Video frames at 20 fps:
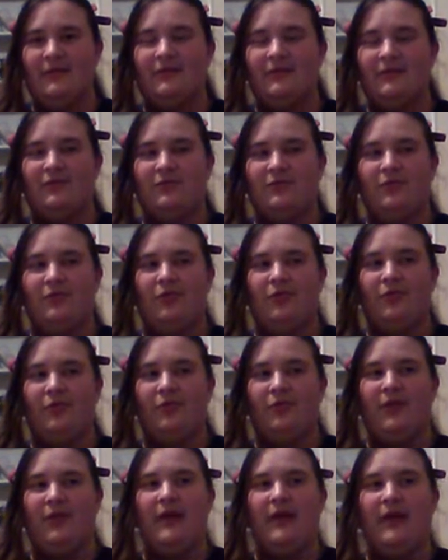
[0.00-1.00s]
through the whole
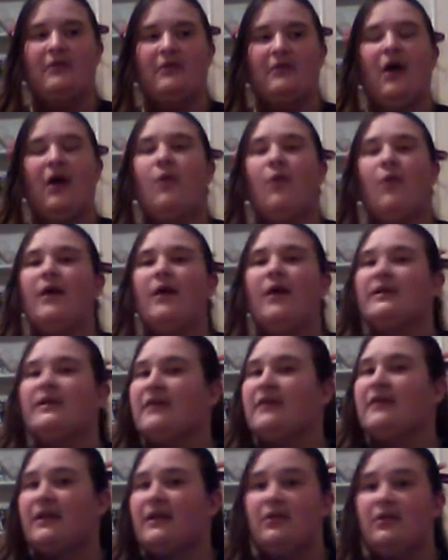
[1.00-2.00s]
thing, not wanting to
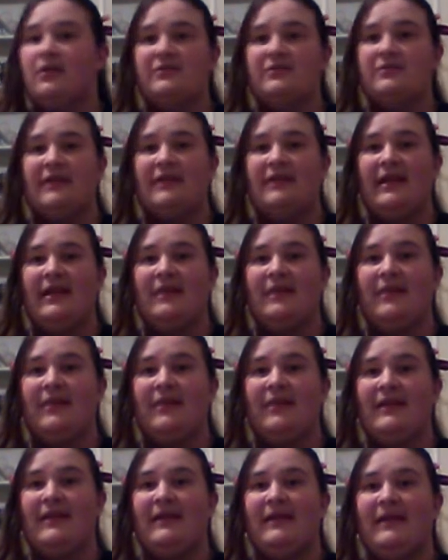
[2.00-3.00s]
get close to
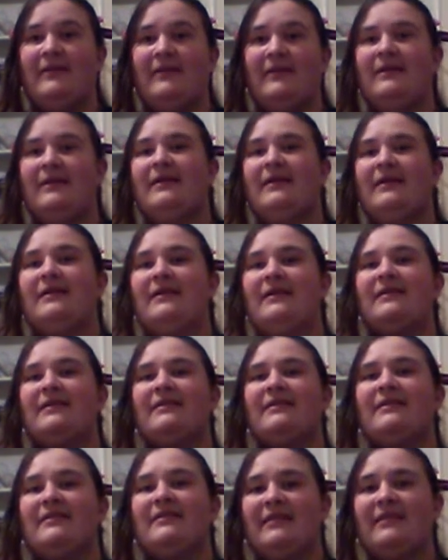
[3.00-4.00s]
anybody.
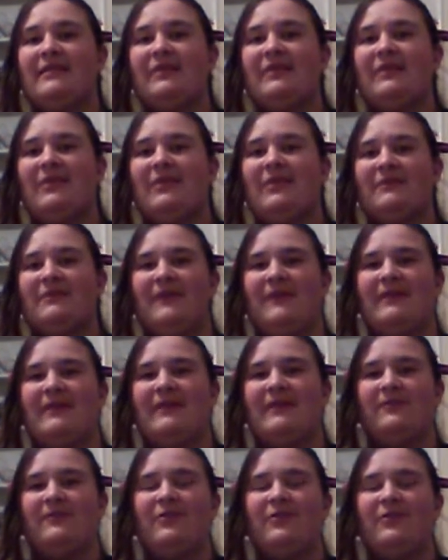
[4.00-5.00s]
Then he winds up finding
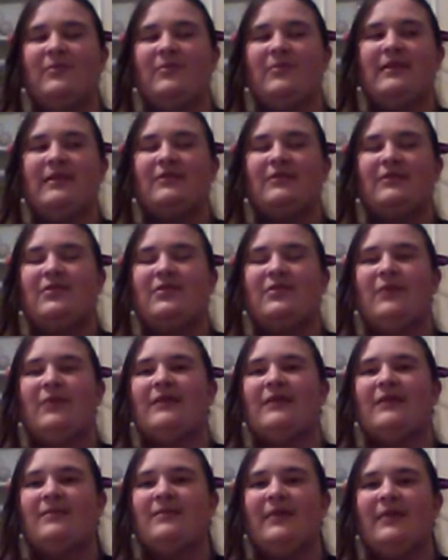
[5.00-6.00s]
Fumi. She
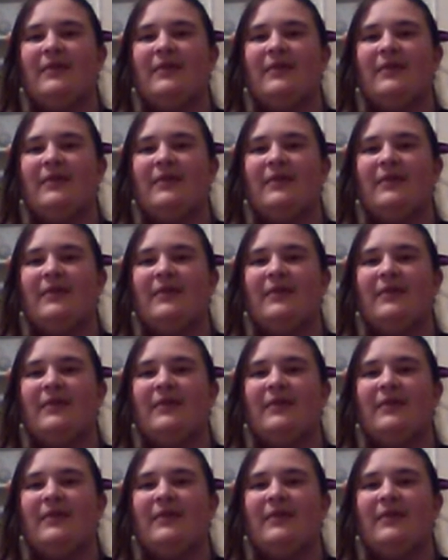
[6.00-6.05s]
winds up